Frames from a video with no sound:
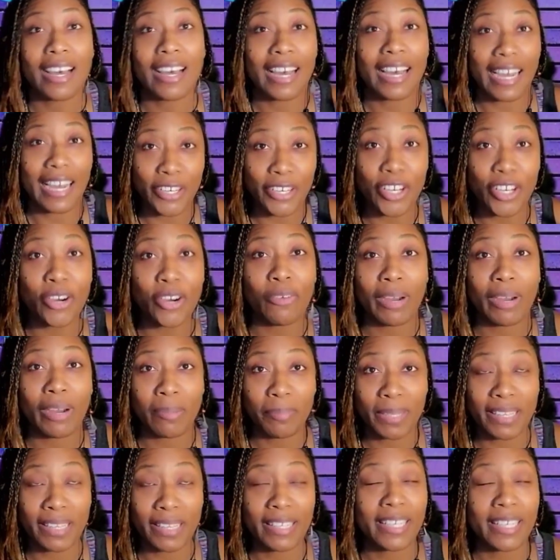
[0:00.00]
I know,
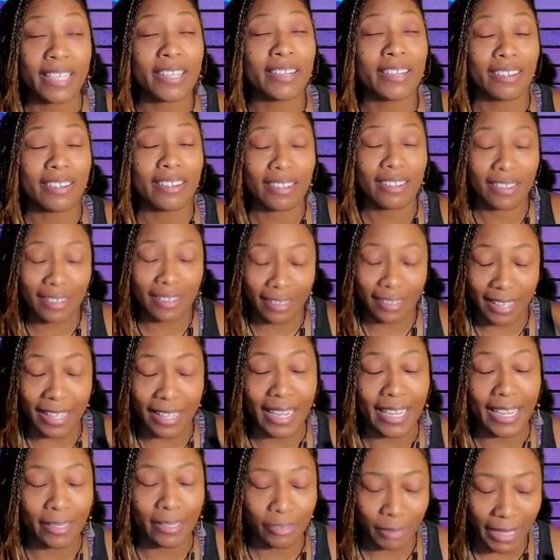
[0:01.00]
I've been there.
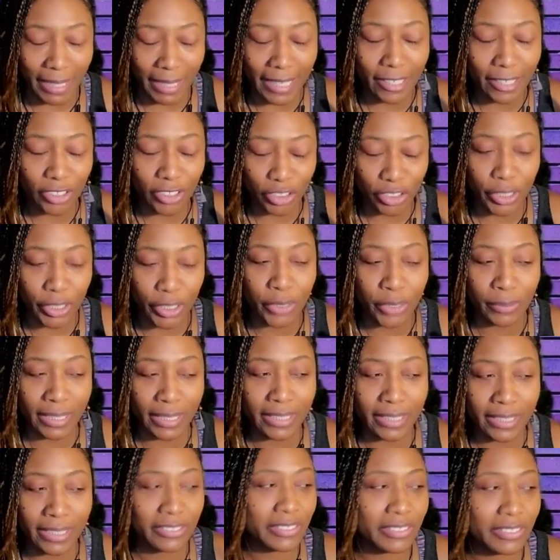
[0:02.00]
I assure you,
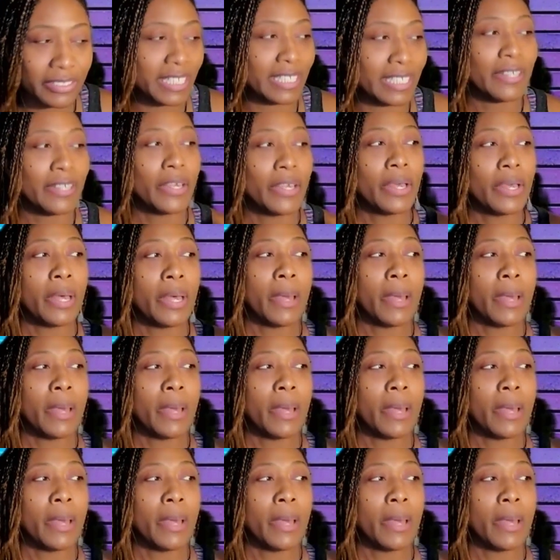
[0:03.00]
I understand.